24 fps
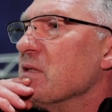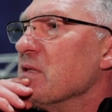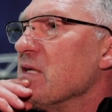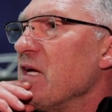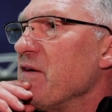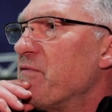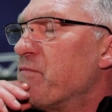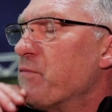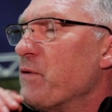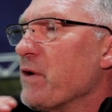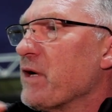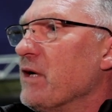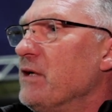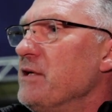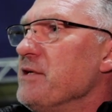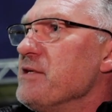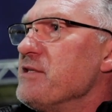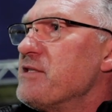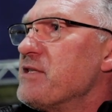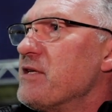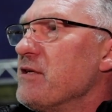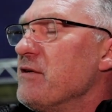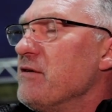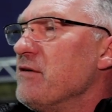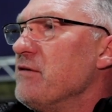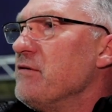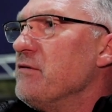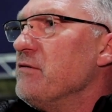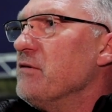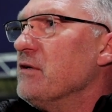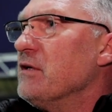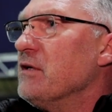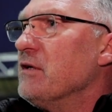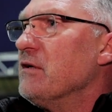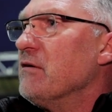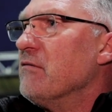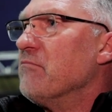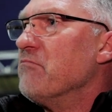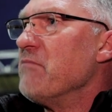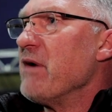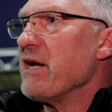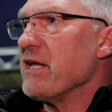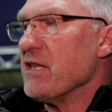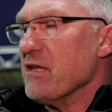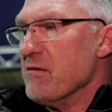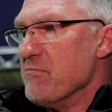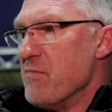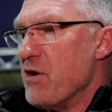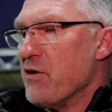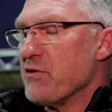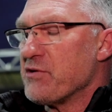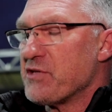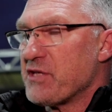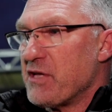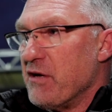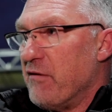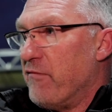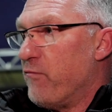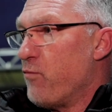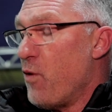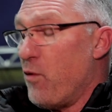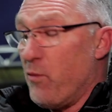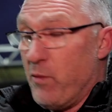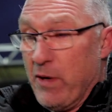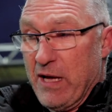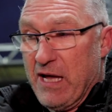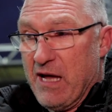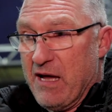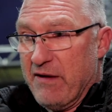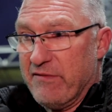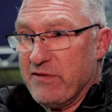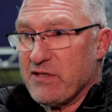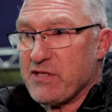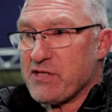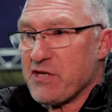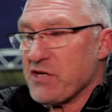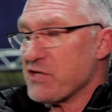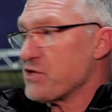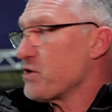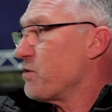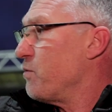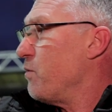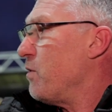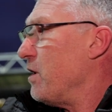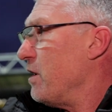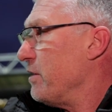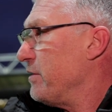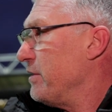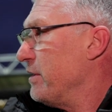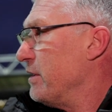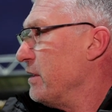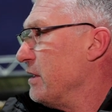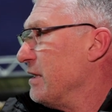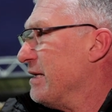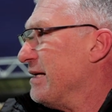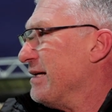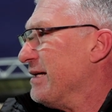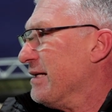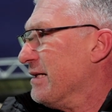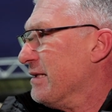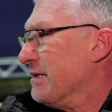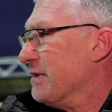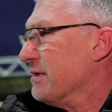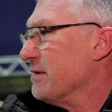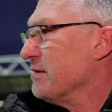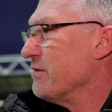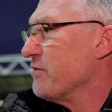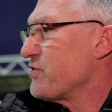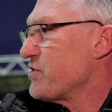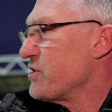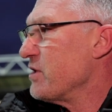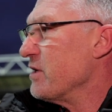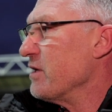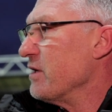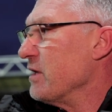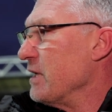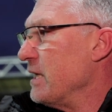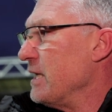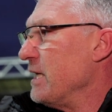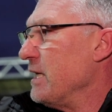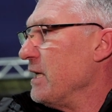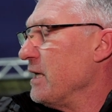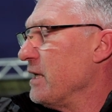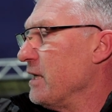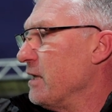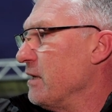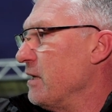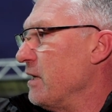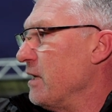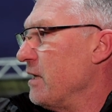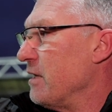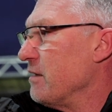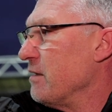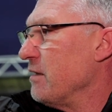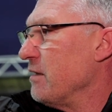if we're going to make the most of what we have as a squad, certainly in, uh,